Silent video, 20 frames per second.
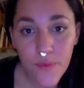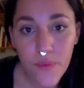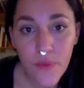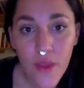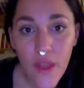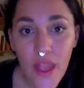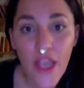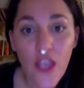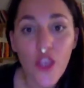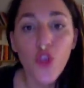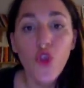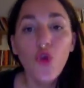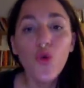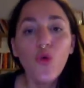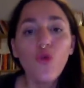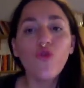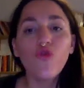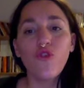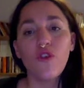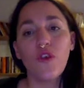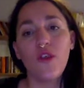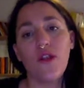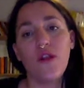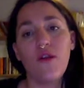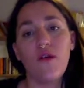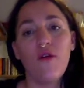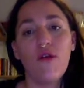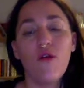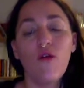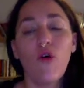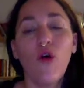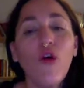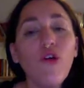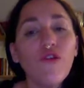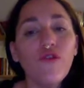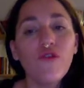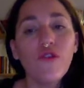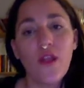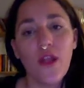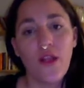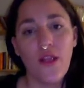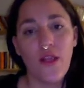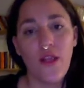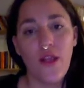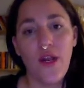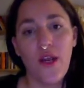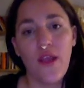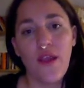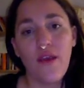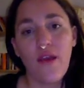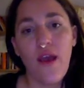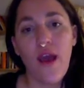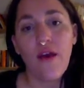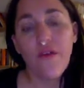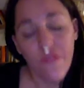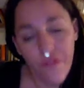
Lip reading: using constantly and for